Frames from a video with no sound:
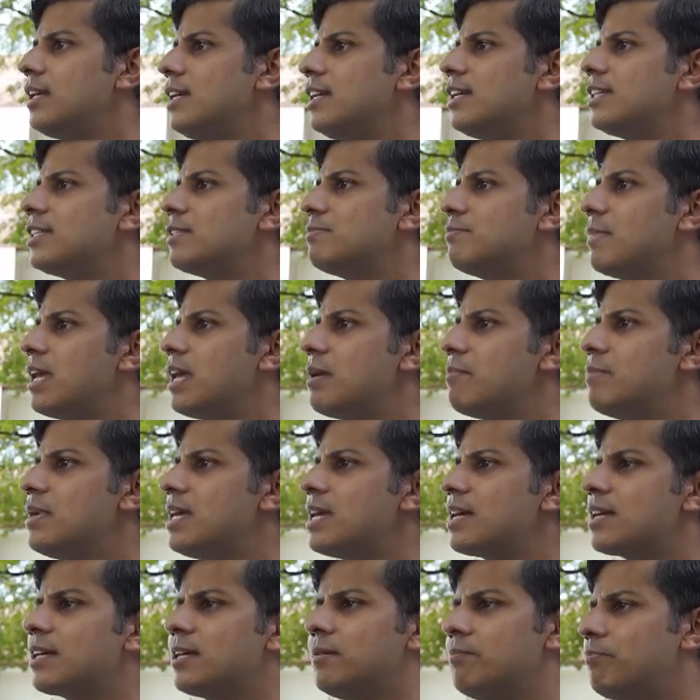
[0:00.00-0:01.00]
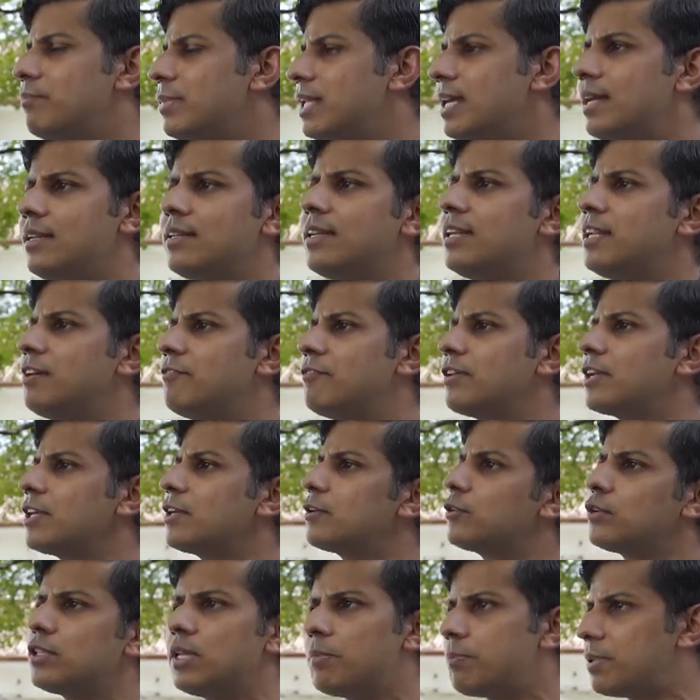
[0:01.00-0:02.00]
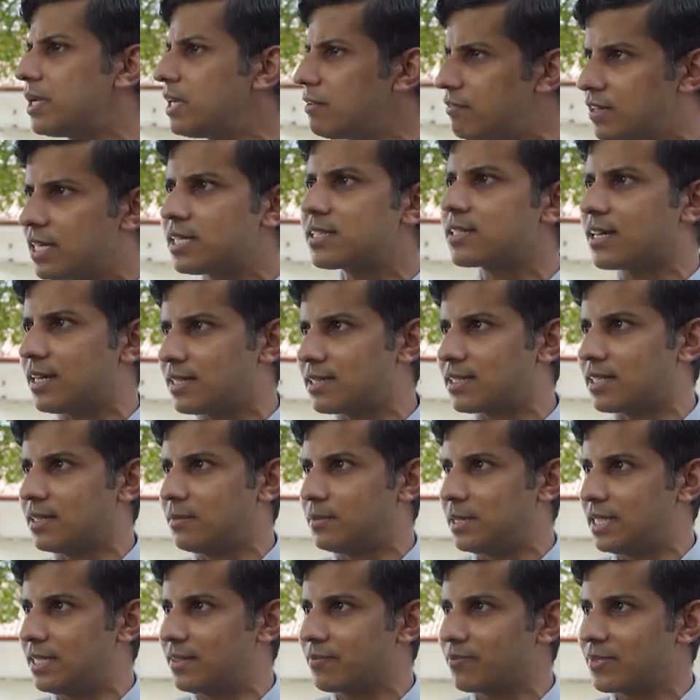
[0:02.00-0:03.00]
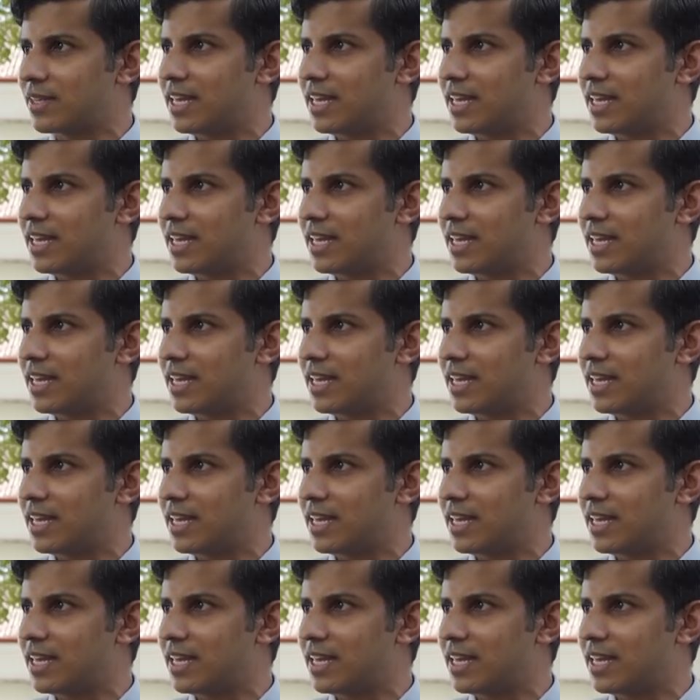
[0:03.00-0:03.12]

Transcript: needs may be completely different to the previous customer.